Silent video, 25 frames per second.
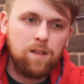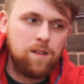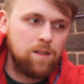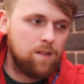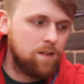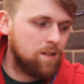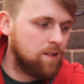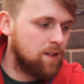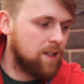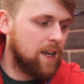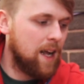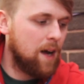
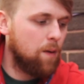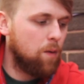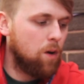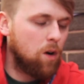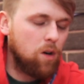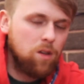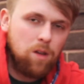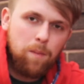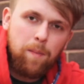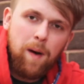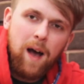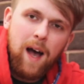So now
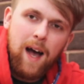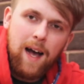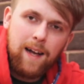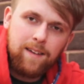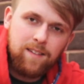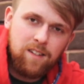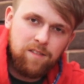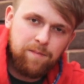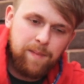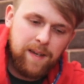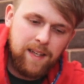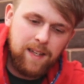all the
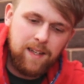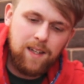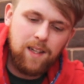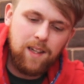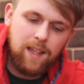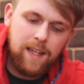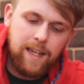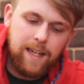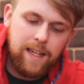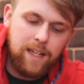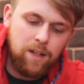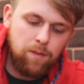parts have been
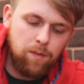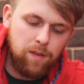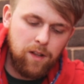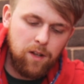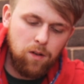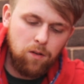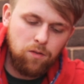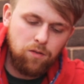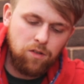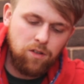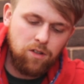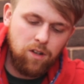cleaned with the
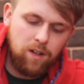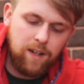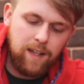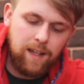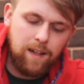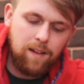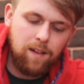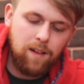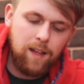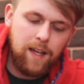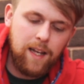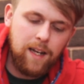ultrasonic
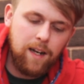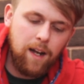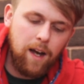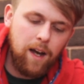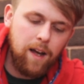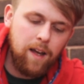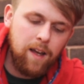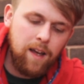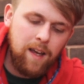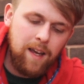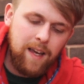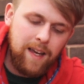
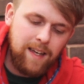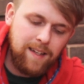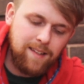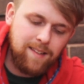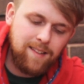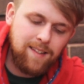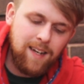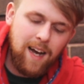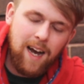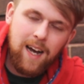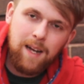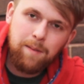cleaner, it's
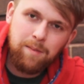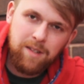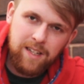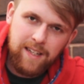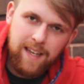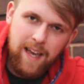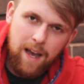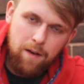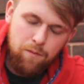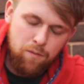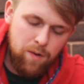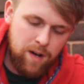time to
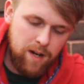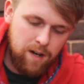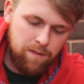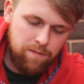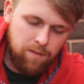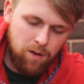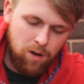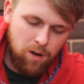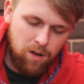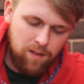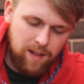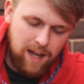get rid
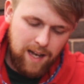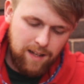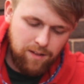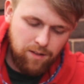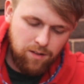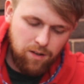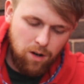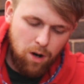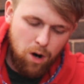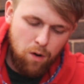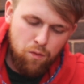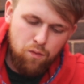of all that
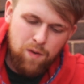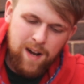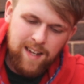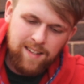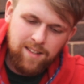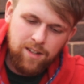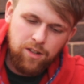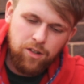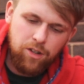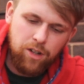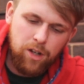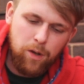sort of
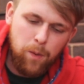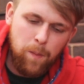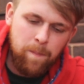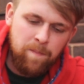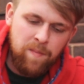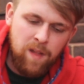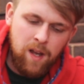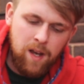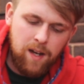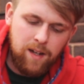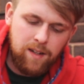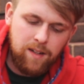residue
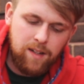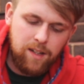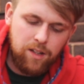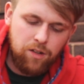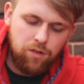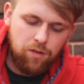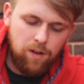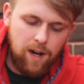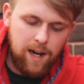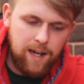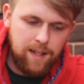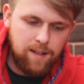and
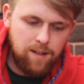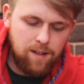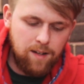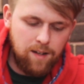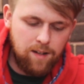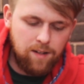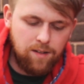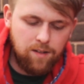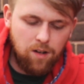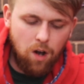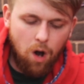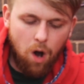
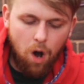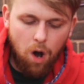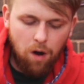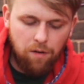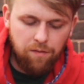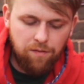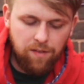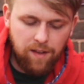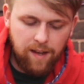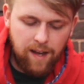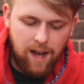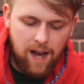detritus
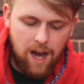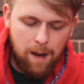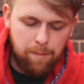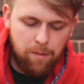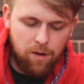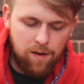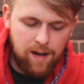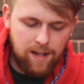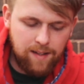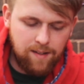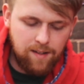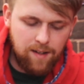off the
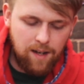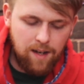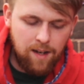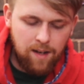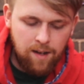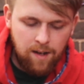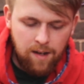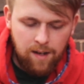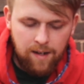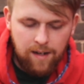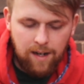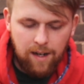carburetor.
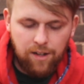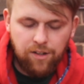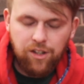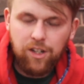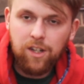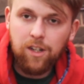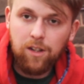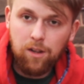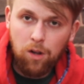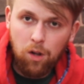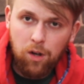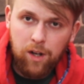Now as
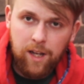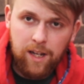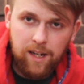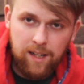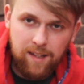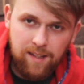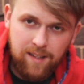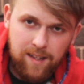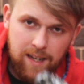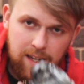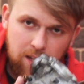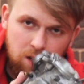you're looking
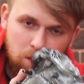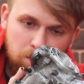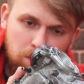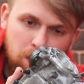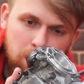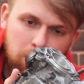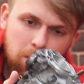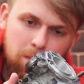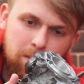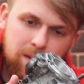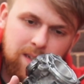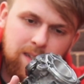at it, you'll
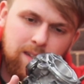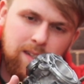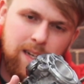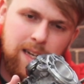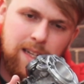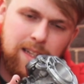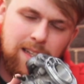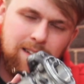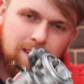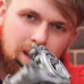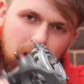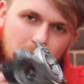probably
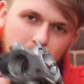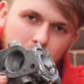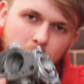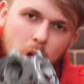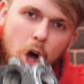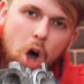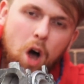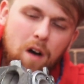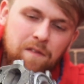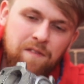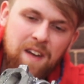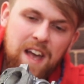see there's a
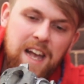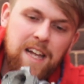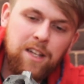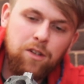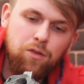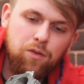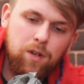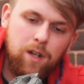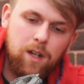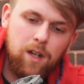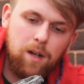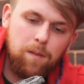lot of
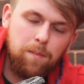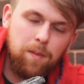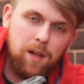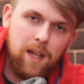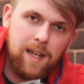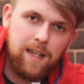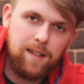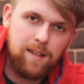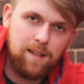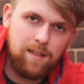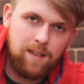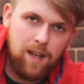intricate
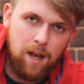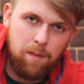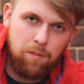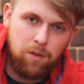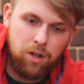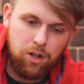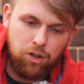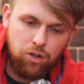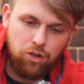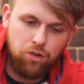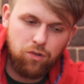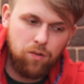places that I'm
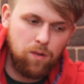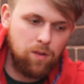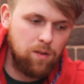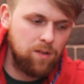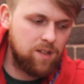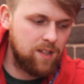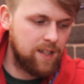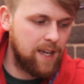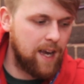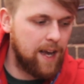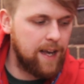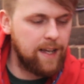going to struggle
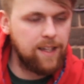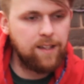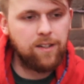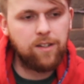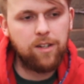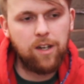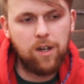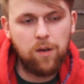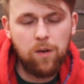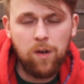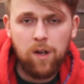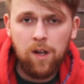to get
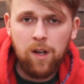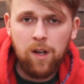into,